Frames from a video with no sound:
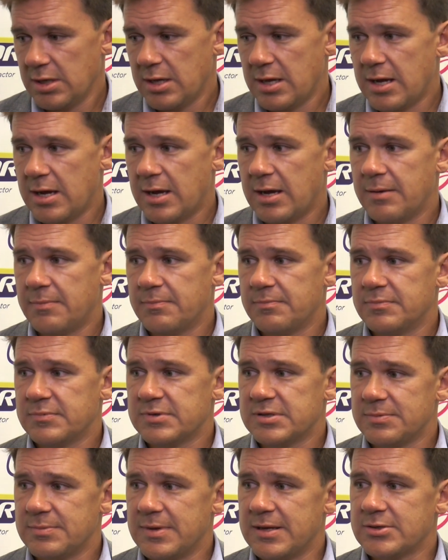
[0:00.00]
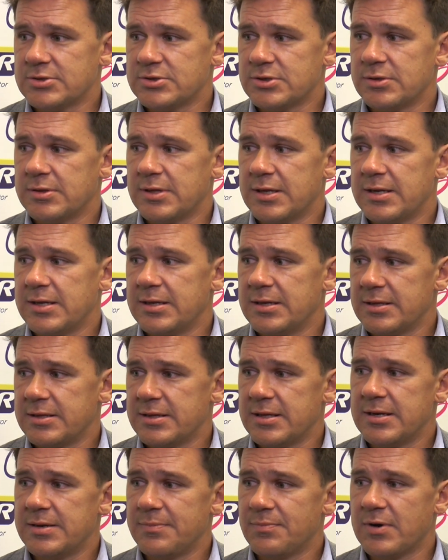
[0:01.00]
um, to make sure that he
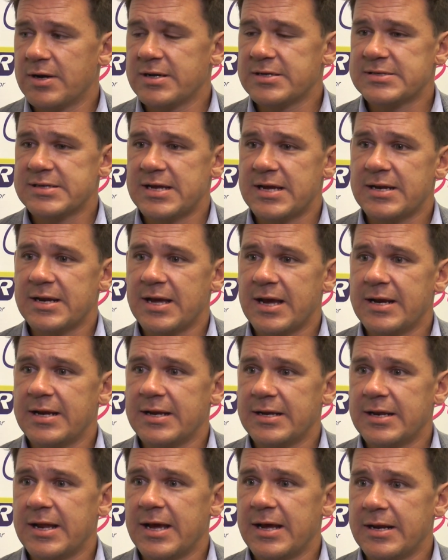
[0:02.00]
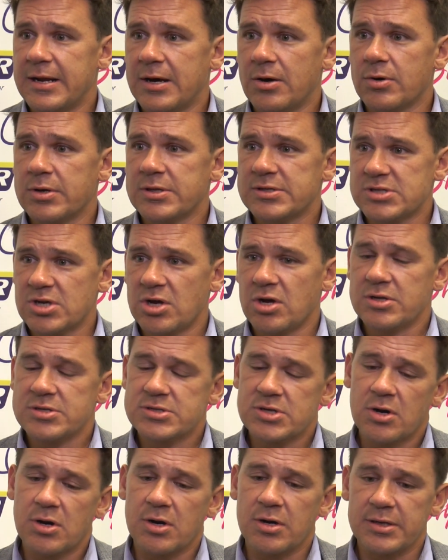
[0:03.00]
that he brings that night in, night out. It's
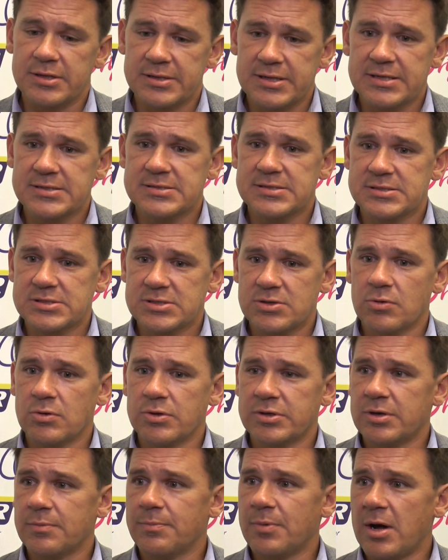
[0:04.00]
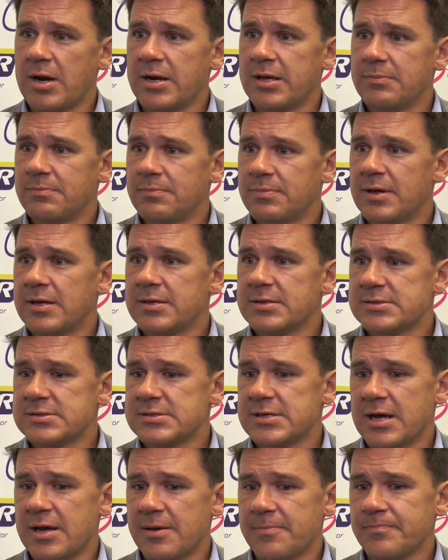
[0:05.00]
it's hard. It takes its toll on your body,
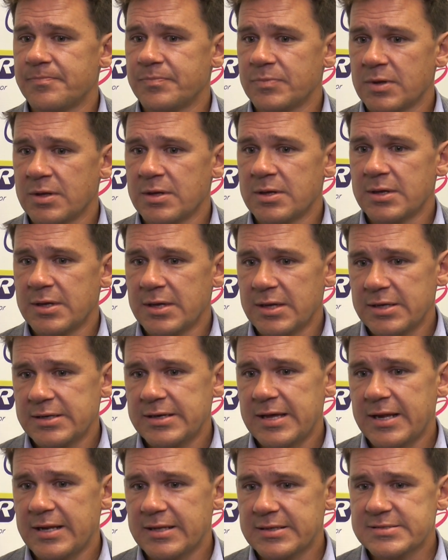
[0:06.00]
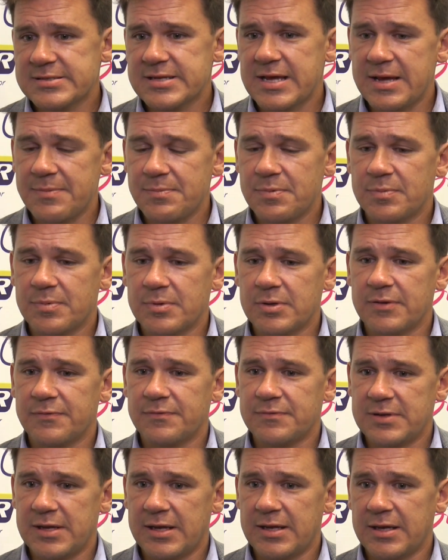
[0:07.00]
but. Um, Danick's capable of
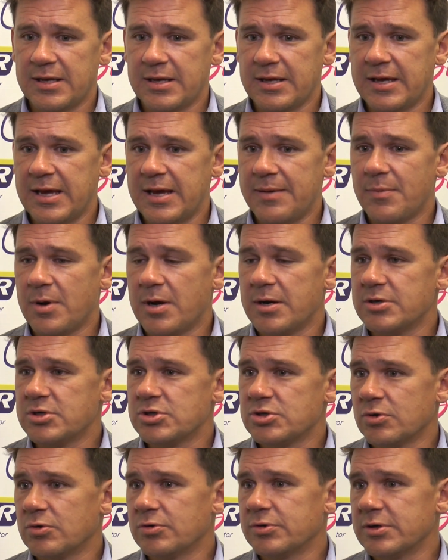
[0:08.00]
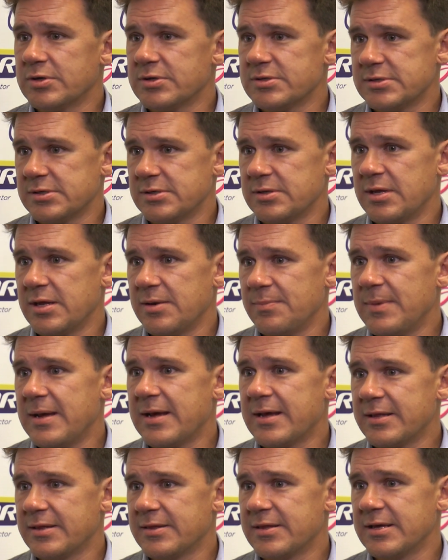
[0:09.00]
taking a game on his shoulders and, and
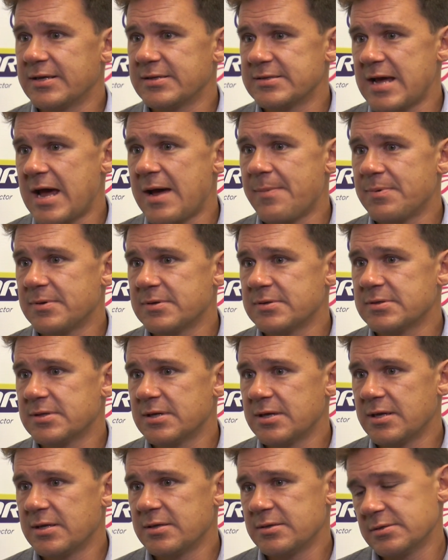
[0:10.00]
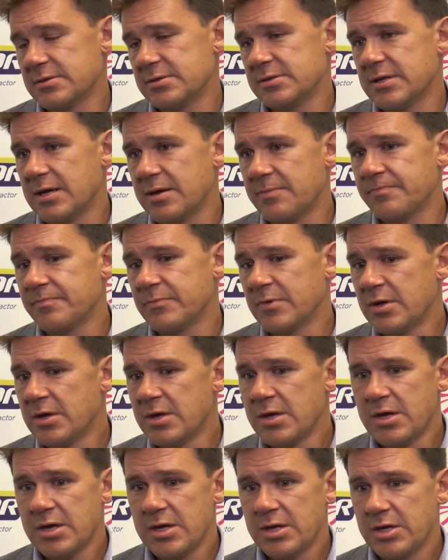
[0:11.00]
making things happen. And, um,
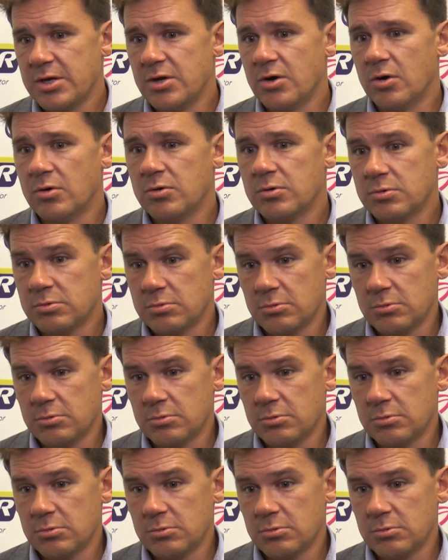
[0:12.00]
you know,